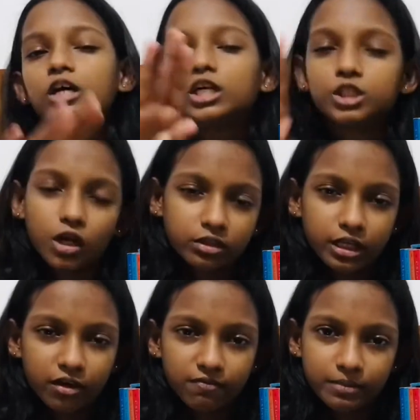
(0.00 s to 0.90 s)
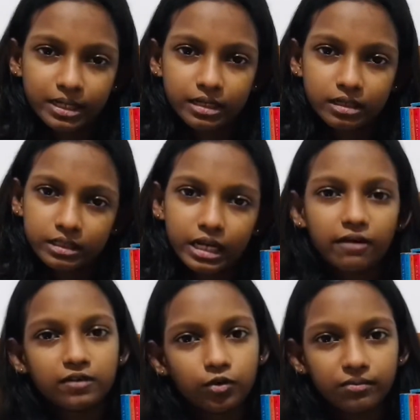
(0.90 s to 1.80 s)
don't think of me that I
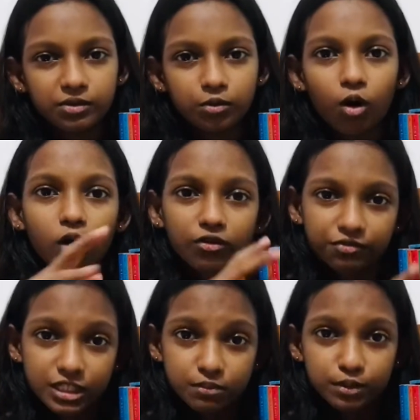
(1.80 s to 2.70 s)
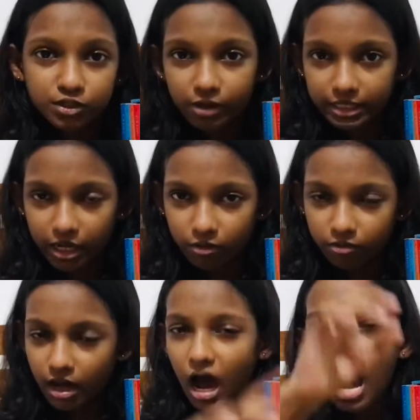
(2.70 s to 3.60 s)
will review all of these books right now.
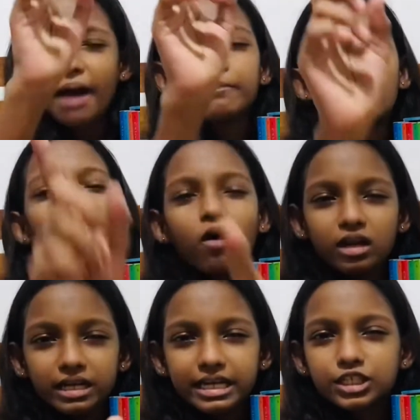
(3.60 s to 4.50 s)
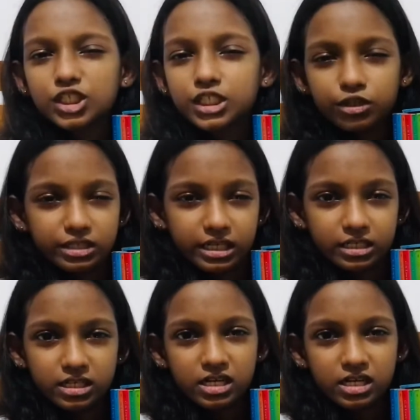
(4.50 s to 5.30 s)
I'm only introducing it.